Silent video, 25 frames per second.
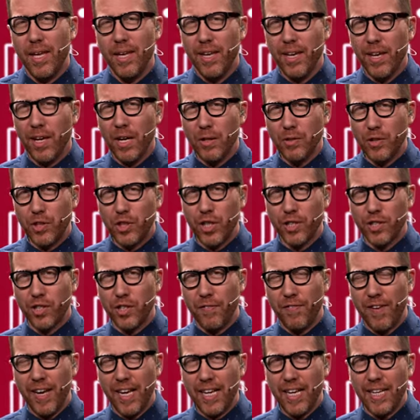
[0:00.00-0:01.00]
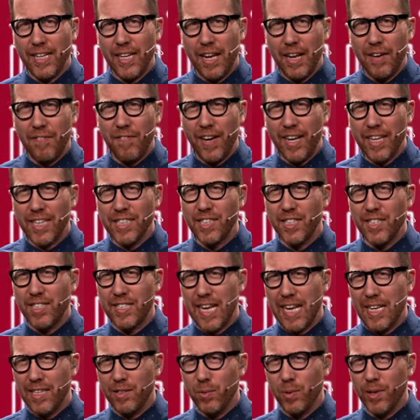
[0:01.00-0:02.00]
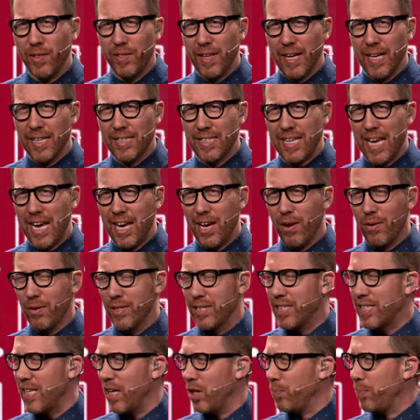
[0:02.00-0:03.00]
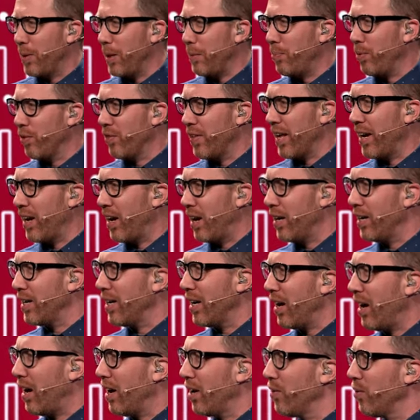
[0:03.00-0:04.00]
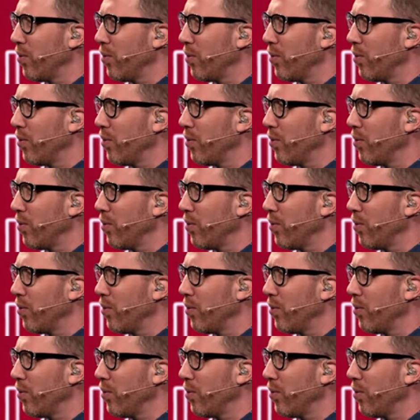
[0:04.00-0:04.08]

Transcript: You know, church, if I could if I could just end with this, I always tell people that our our